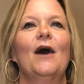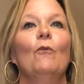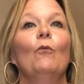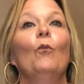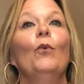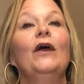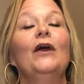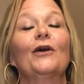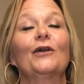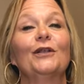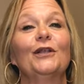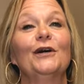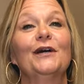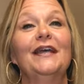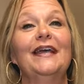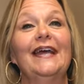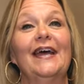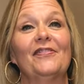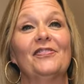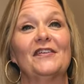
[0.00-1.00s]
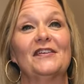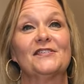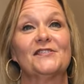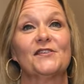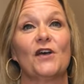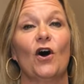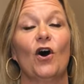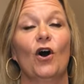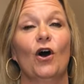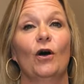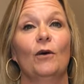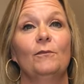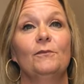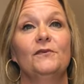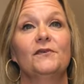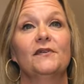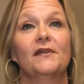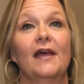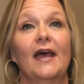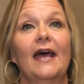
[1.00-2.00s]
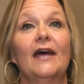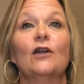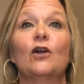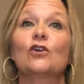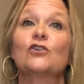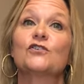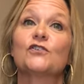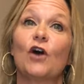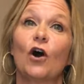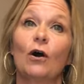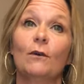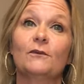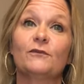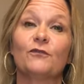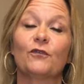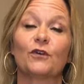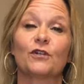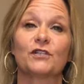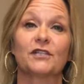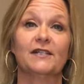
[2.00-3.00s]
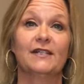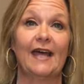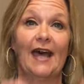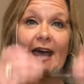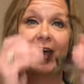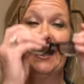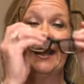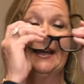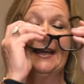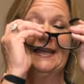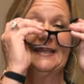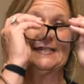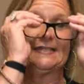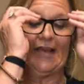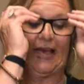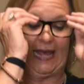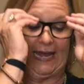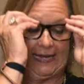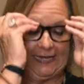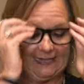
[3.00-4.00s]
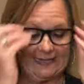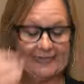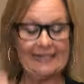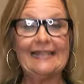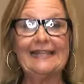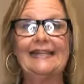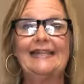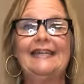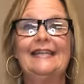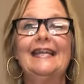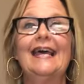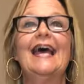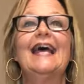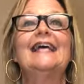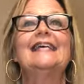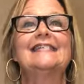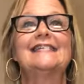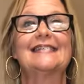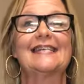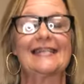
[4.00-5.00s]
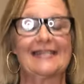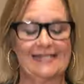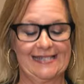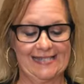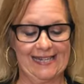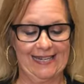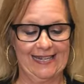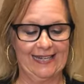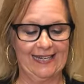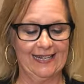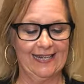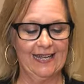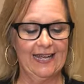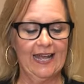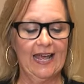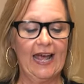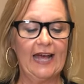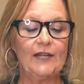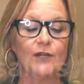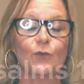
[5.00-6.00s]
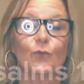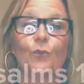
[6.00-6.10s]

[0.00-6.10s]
We are looking at the Psalms, and our Psalms for today is 18:16, and it